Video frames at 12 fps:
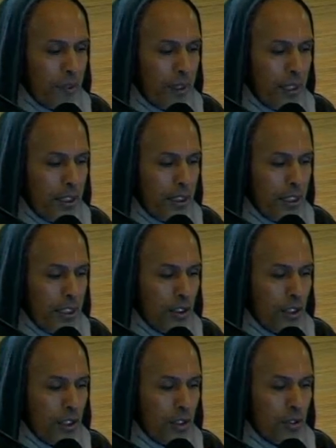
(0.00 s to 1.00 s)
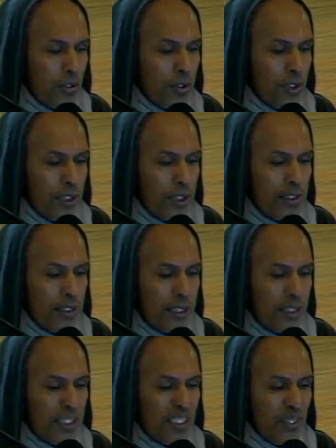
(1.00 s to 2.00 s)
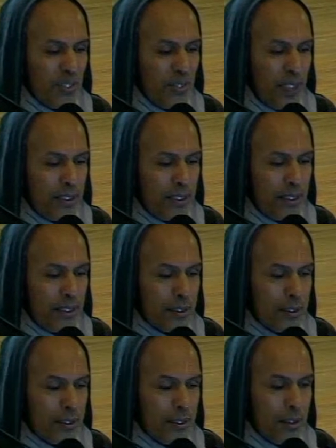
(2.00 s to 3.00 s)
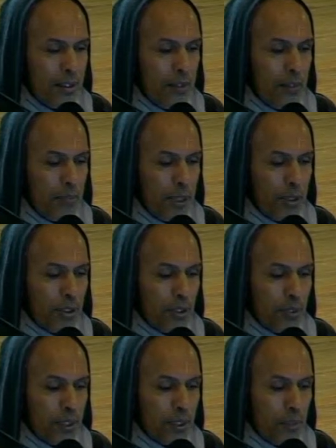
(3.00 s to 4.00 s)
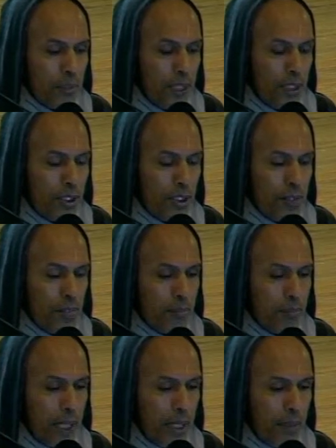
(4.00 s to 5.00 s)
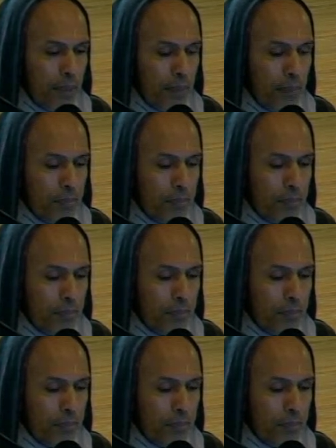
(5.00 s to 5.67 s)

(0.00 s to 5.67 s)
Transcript: he did not consider this an offense, because he was omniscient, Bhagavan.